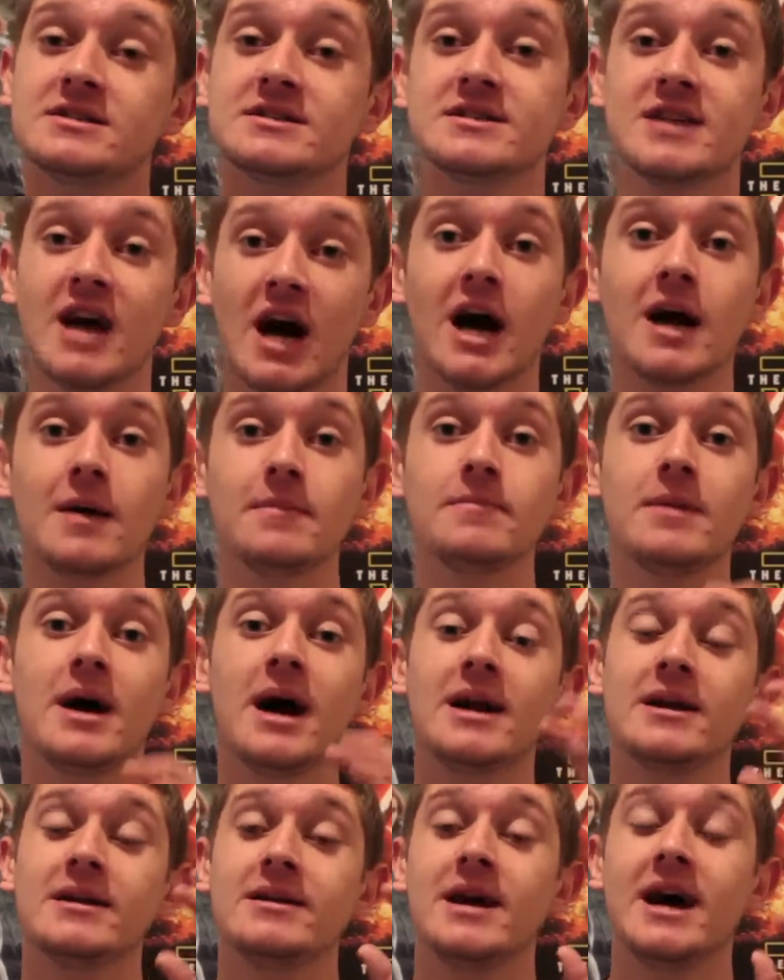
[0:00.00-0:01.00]
time
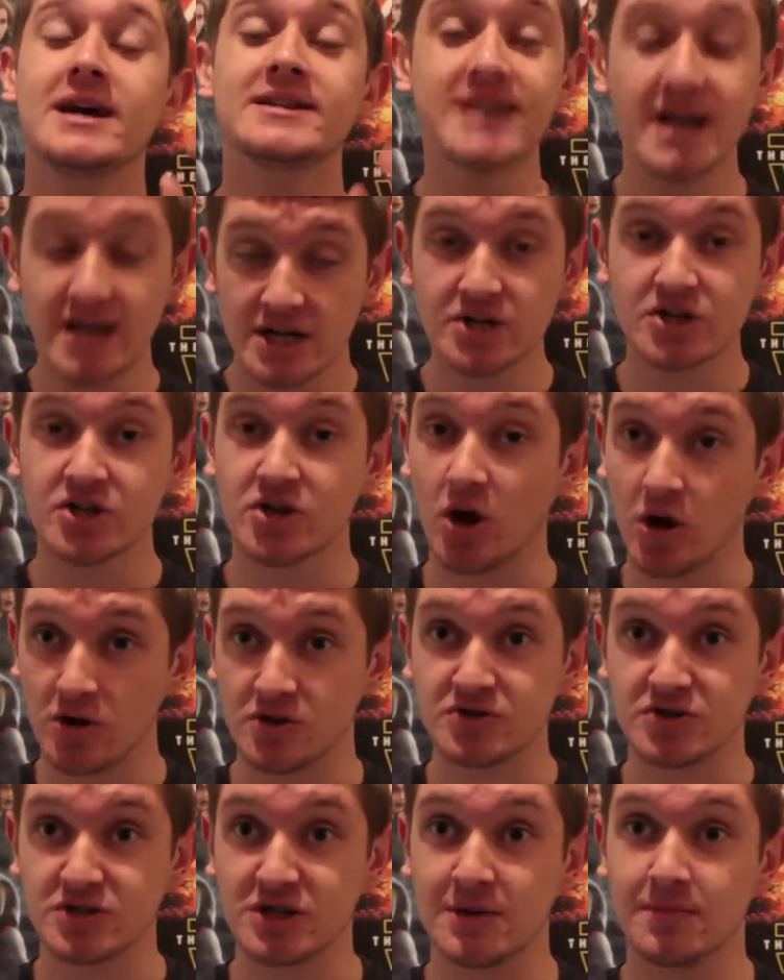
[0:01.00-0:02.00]
and attention
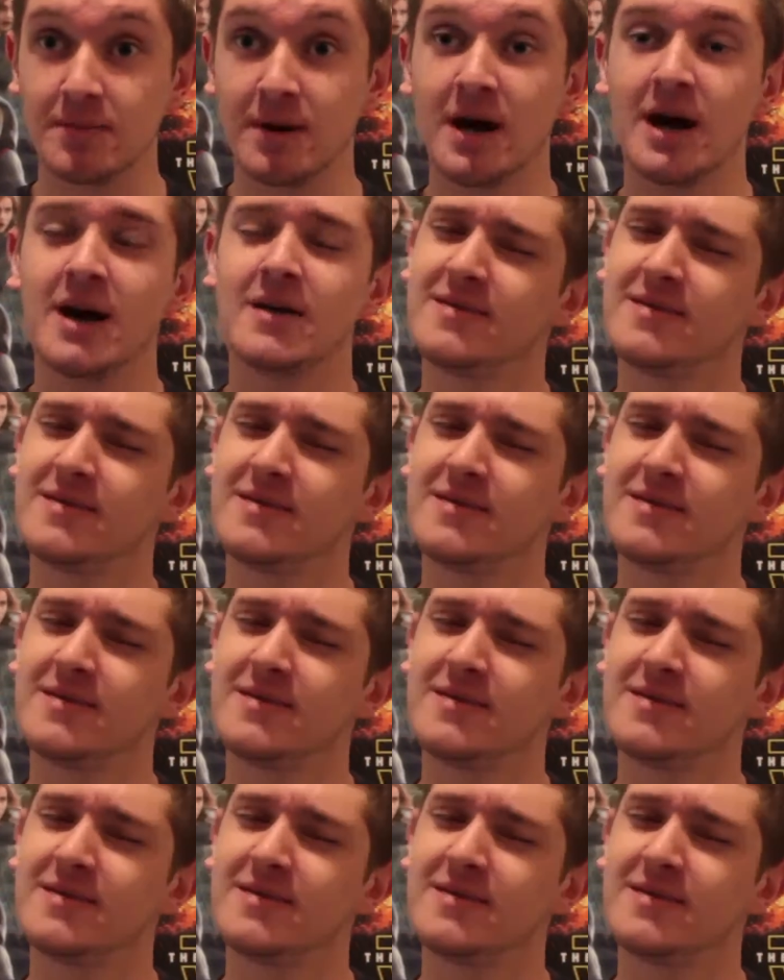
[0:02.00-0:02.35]
onto them.